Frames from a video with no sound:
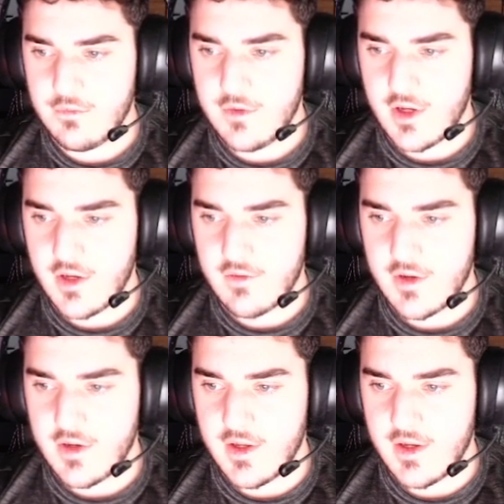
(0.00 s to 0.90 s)
not even
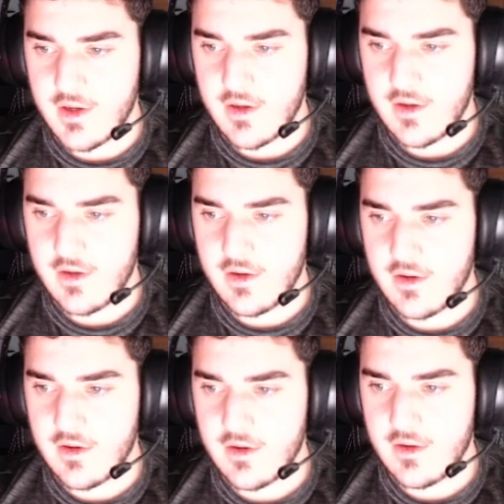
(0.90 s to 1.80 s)
a day.
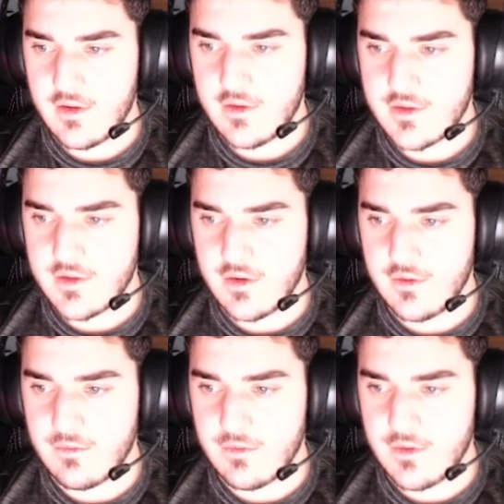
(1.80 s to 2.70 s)

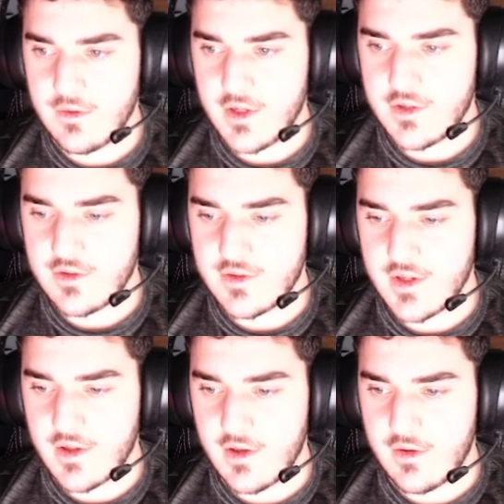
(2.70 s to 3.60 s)
So they should
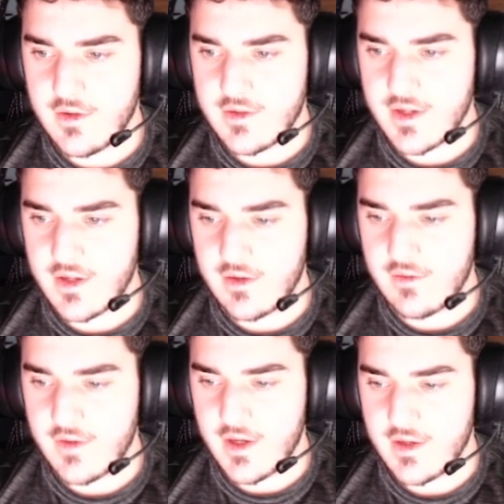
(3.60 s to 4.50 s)
sell out insanely
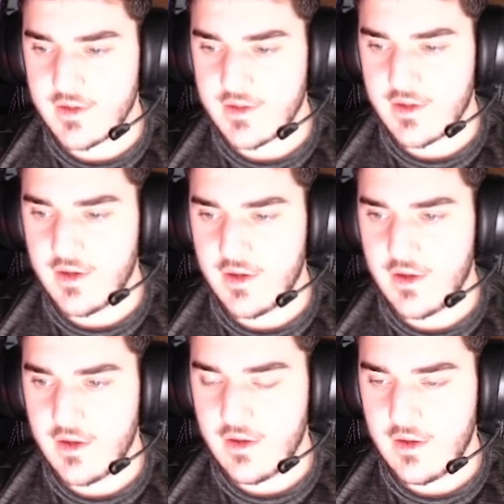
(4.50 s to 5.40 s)
fast.
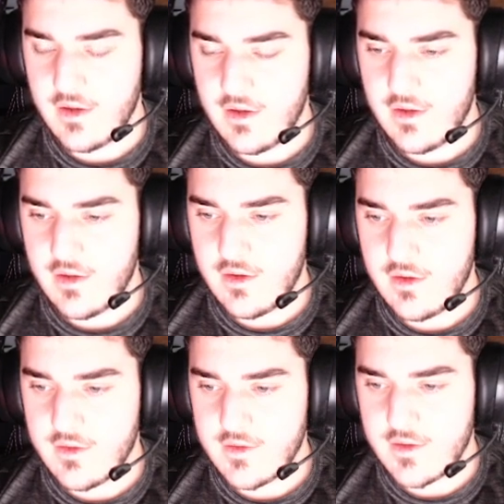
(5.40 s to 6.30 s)

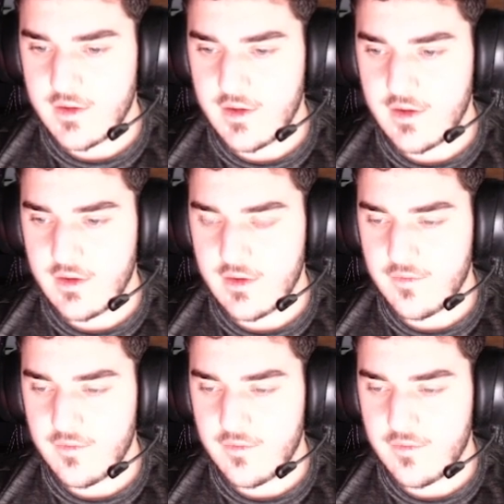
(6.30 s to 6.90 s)
Let's see.